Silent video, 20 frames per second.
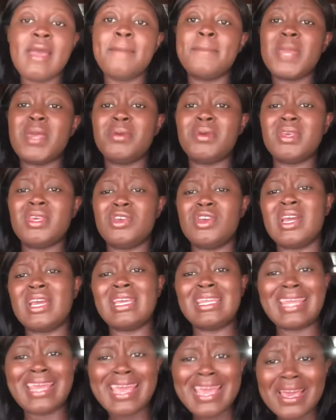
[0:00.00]
Maybe you're
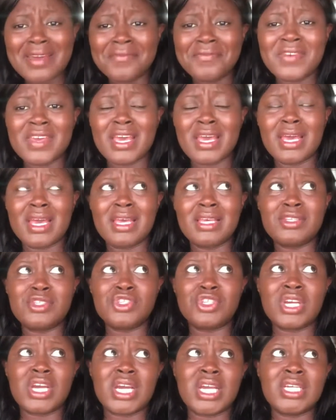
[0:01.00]
in
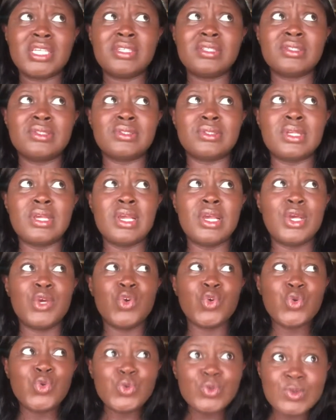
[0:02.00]
AFS, you're in
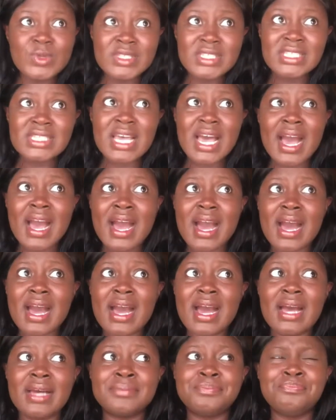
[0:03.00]

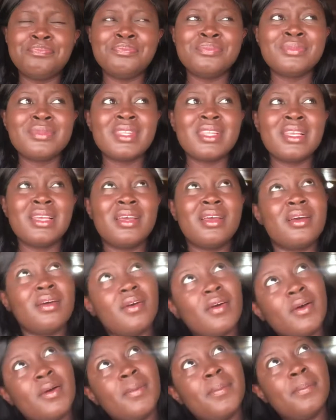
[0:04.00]
Gunsa.
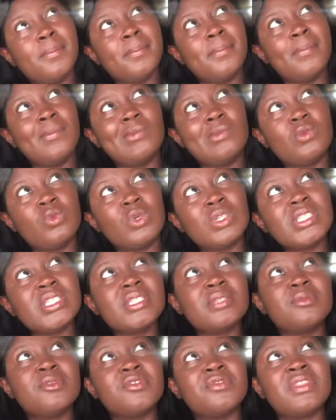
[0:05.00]
What are
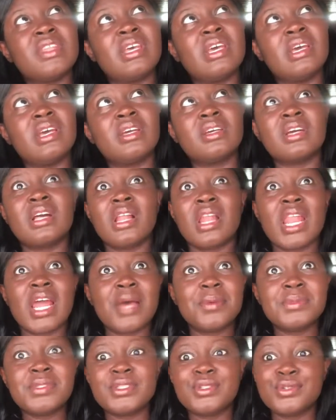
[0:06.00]
some of the
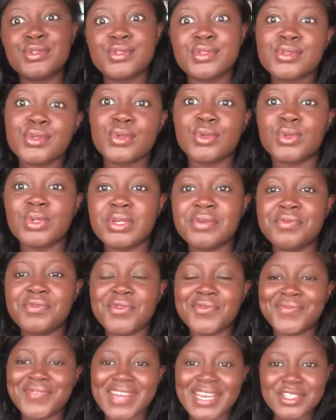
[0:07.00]
clubs in school? If
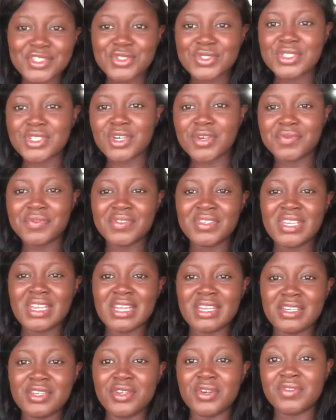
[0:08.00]
you find yourself in
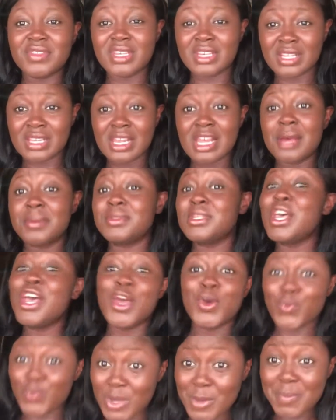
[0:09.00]
any of the clubs,
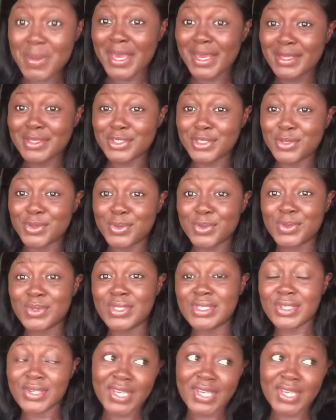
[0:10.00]
we pay dues.